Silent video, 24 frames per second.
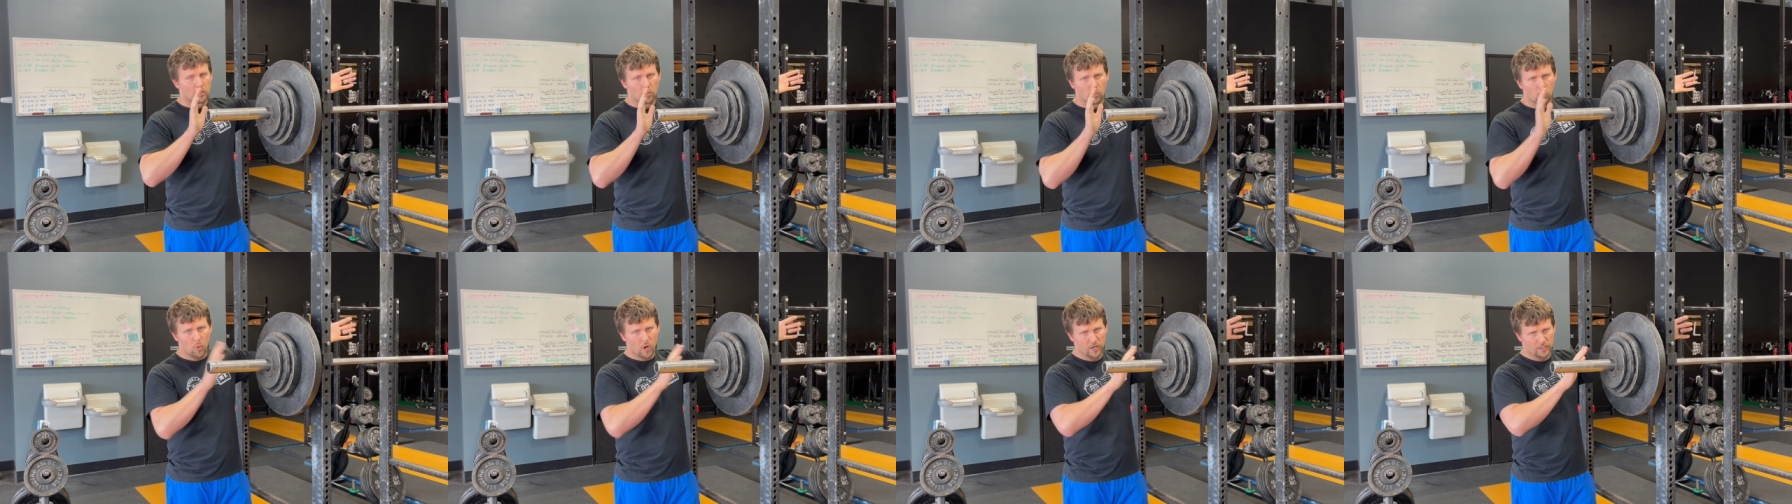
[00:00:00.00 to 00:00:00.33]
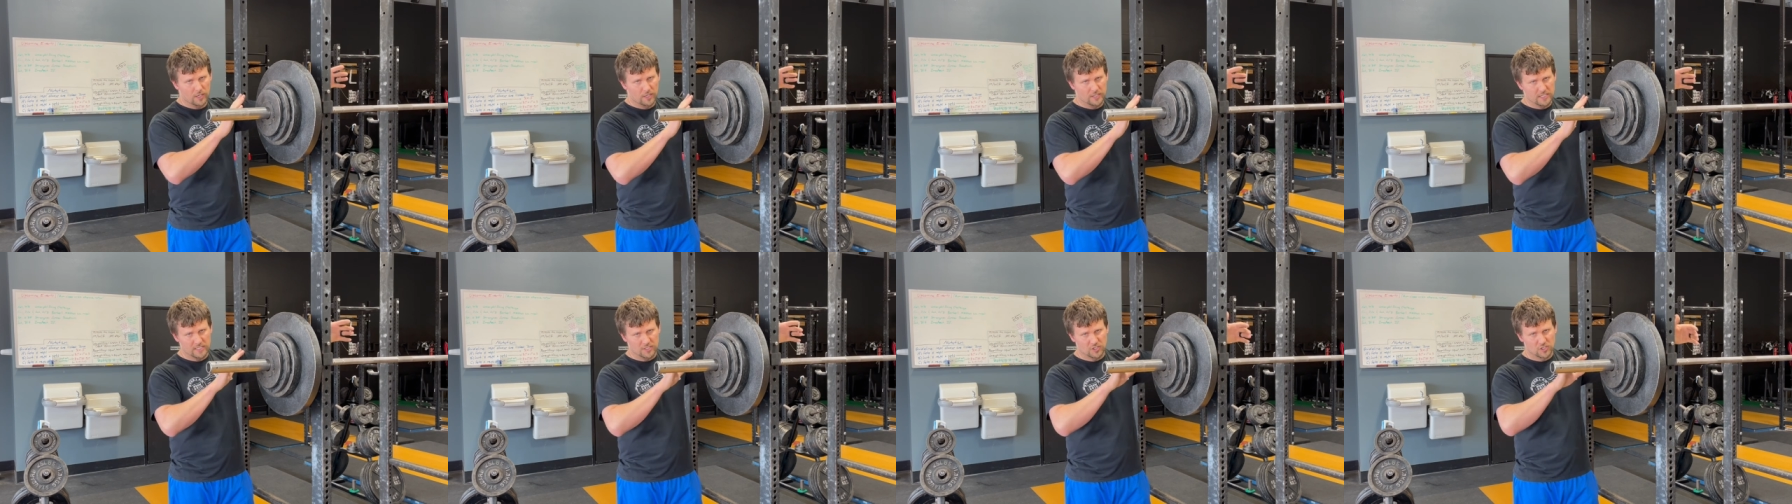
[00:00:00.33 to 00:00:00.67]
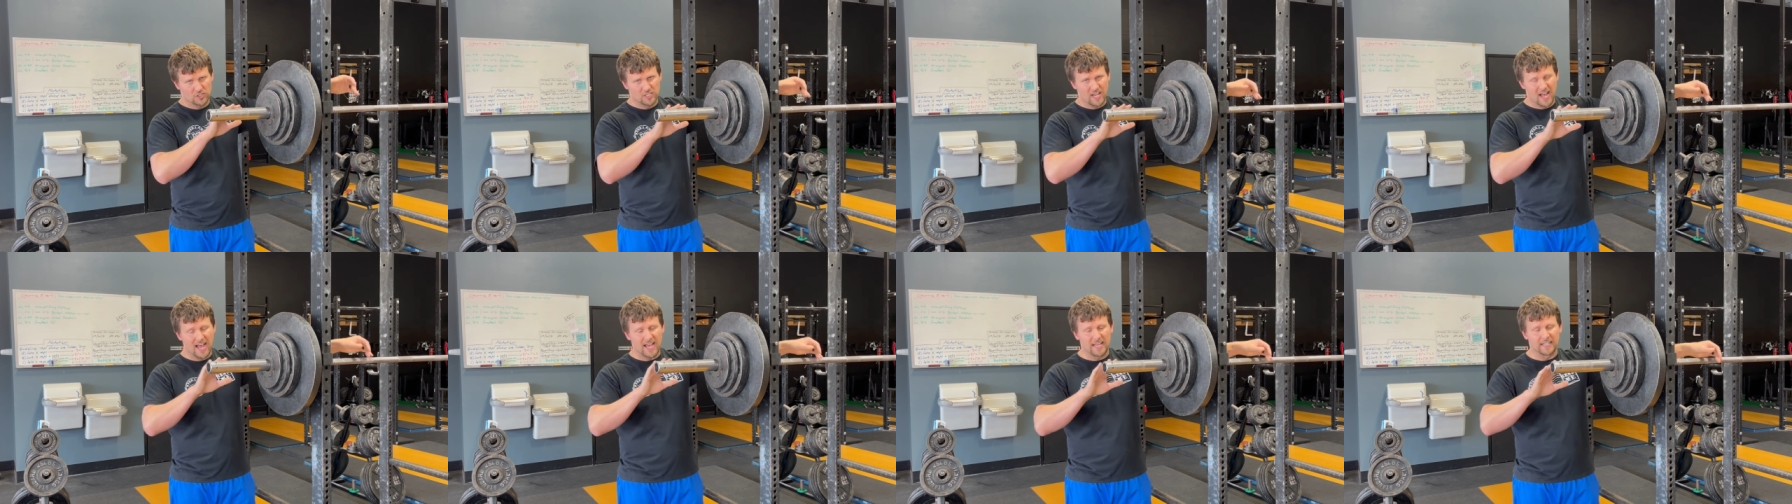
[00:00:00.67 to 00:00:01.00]
one on each
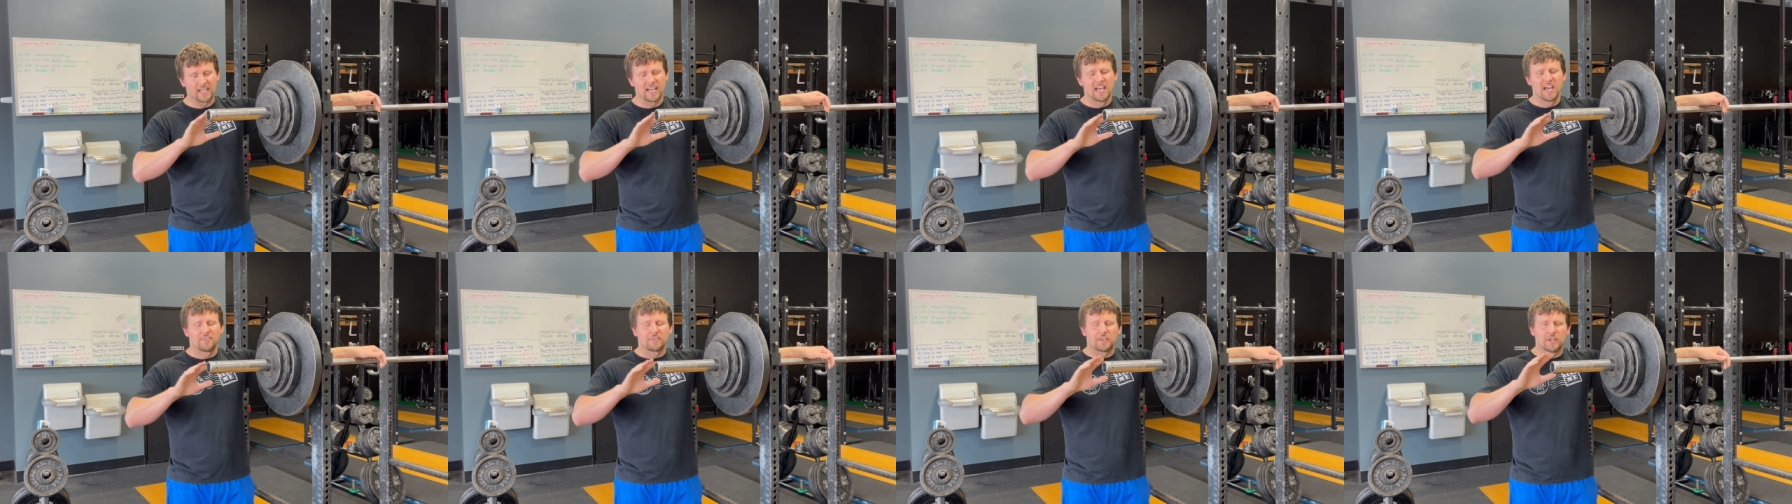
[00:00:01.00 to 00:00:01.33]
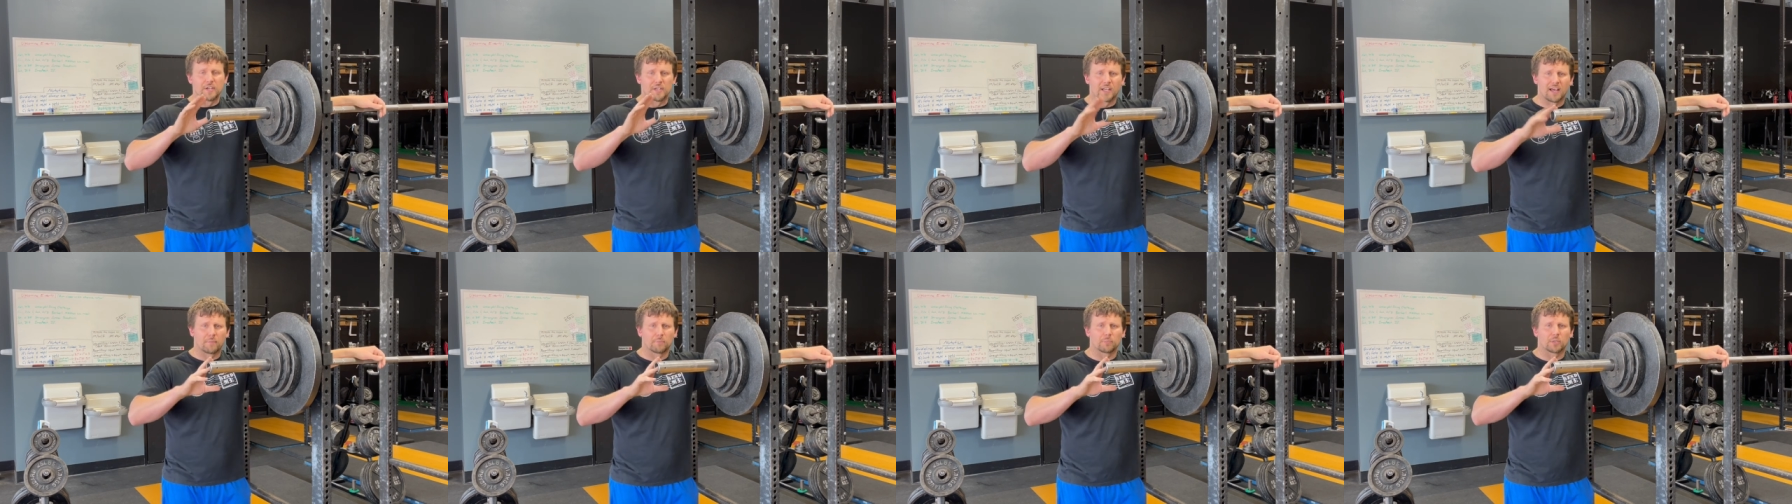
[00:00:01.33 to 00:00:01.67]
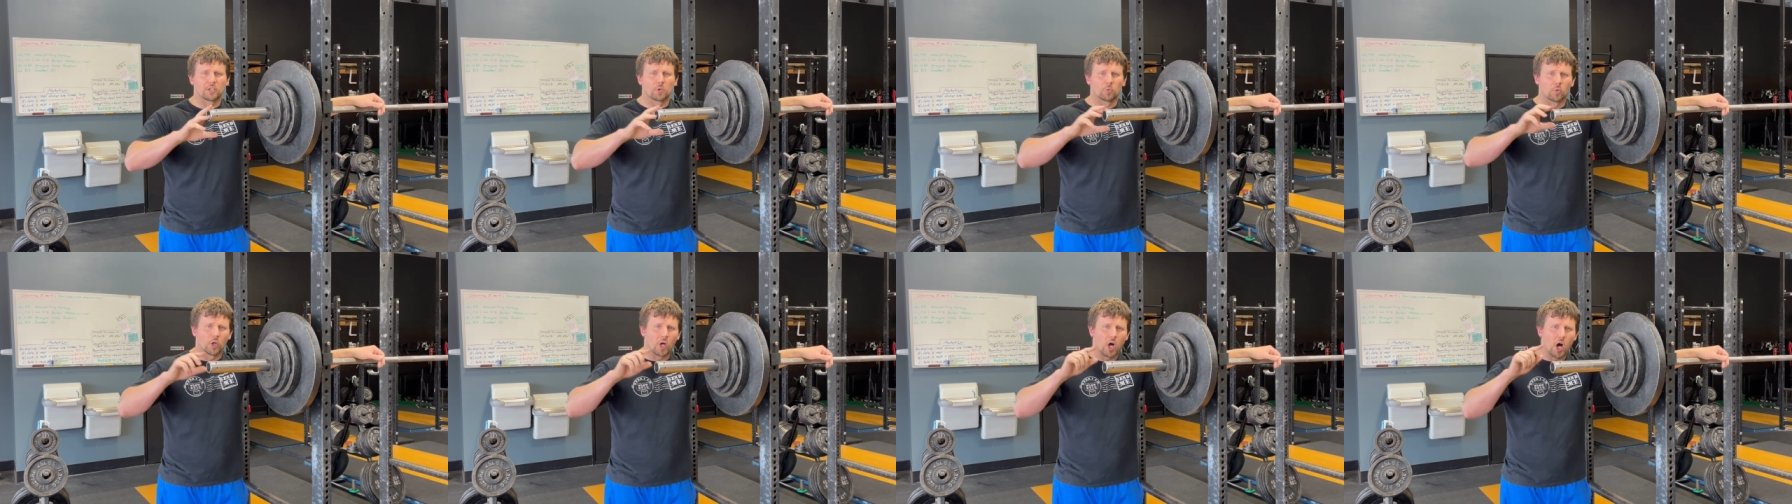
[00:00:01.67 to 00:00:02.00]
side, the
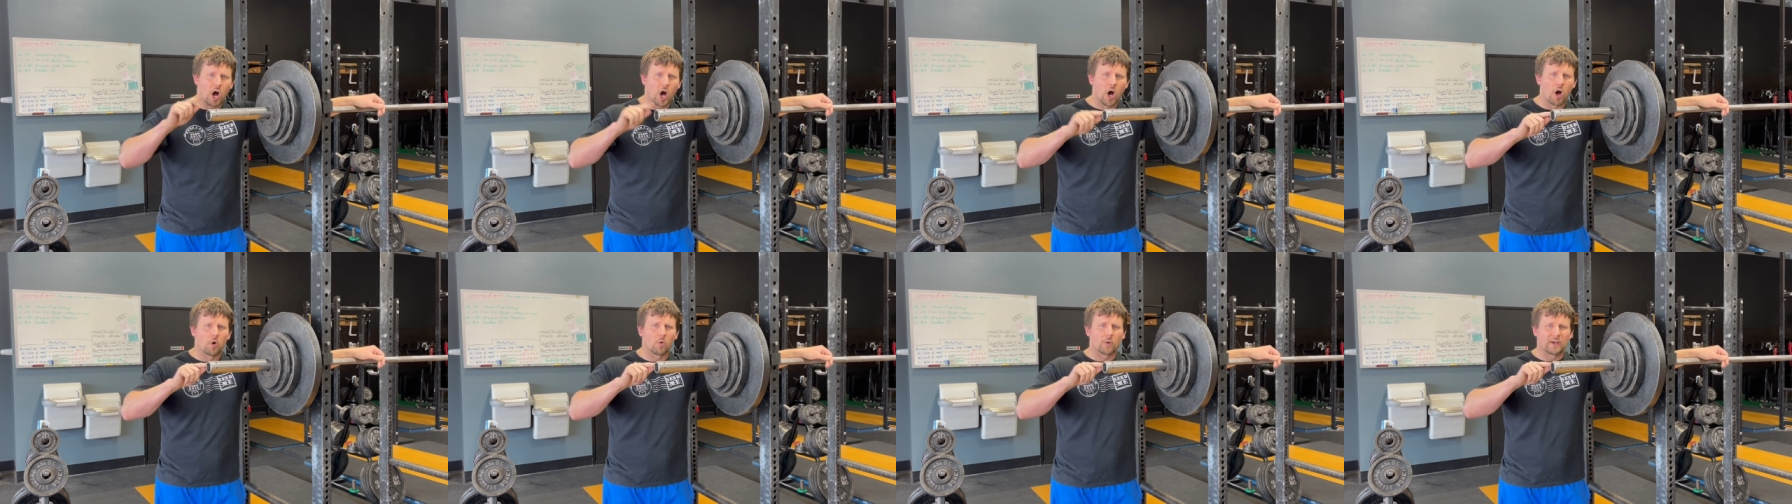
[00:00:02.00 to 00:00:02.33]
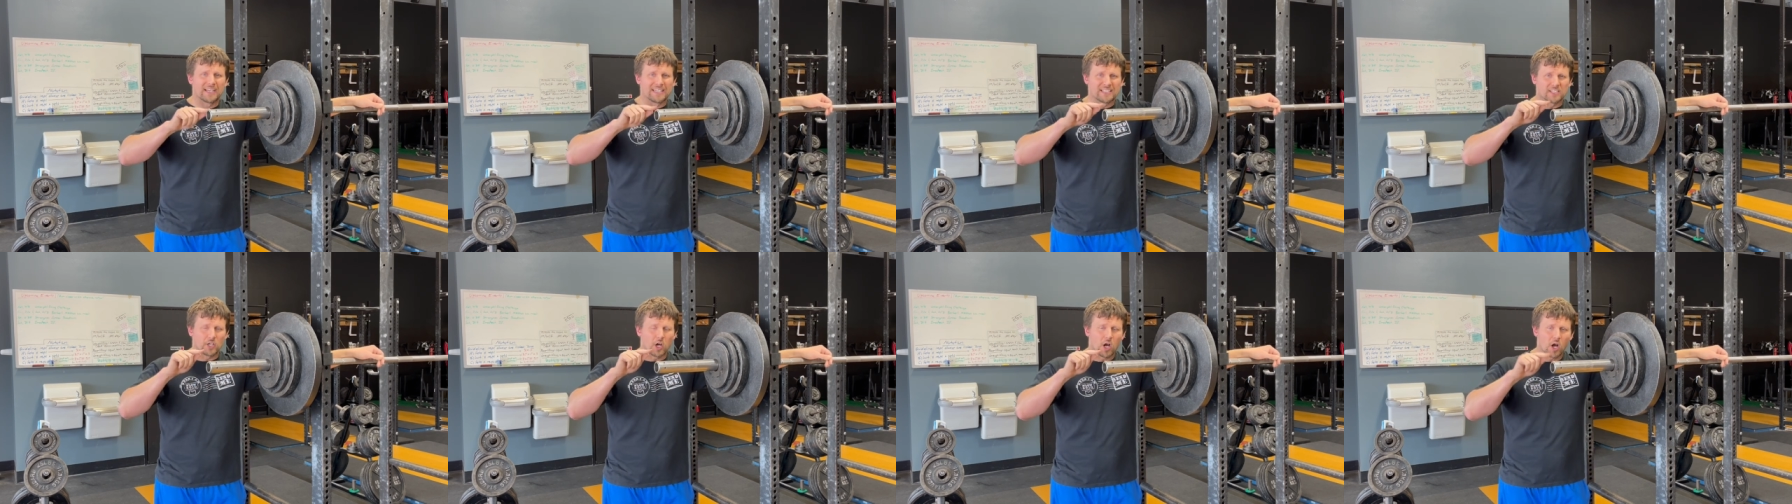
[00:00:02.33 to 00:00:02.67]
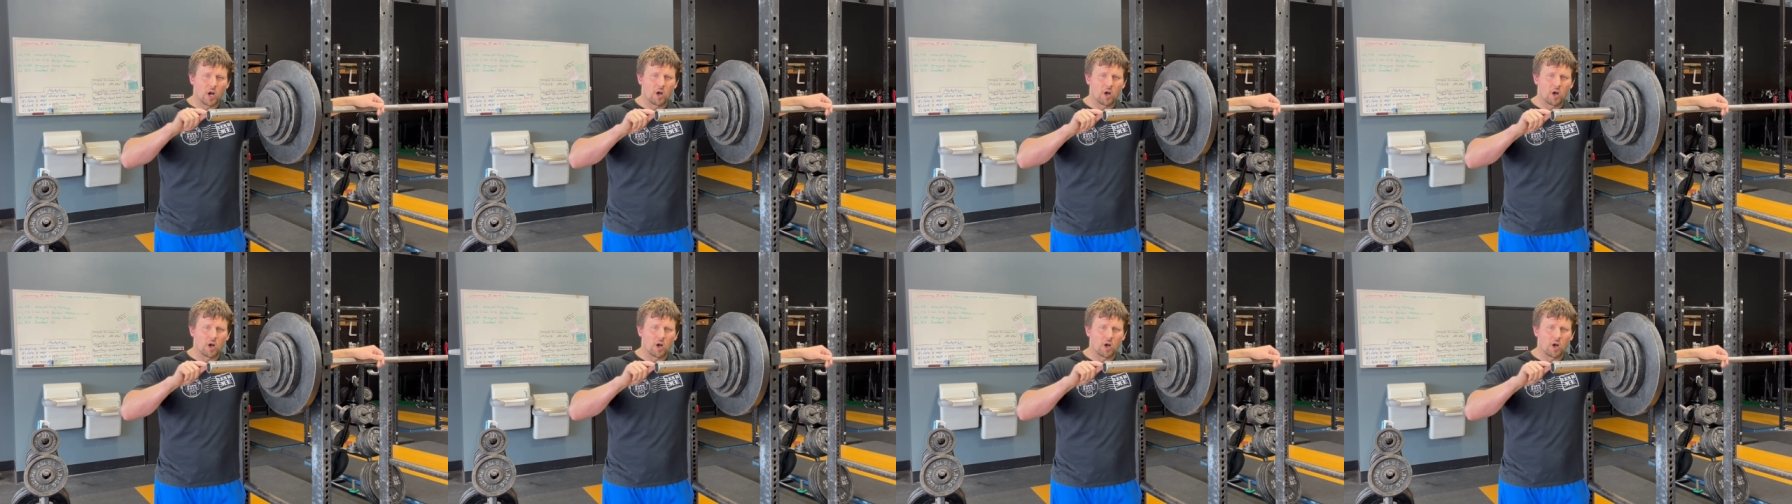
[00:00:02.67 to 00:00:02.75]
number will always,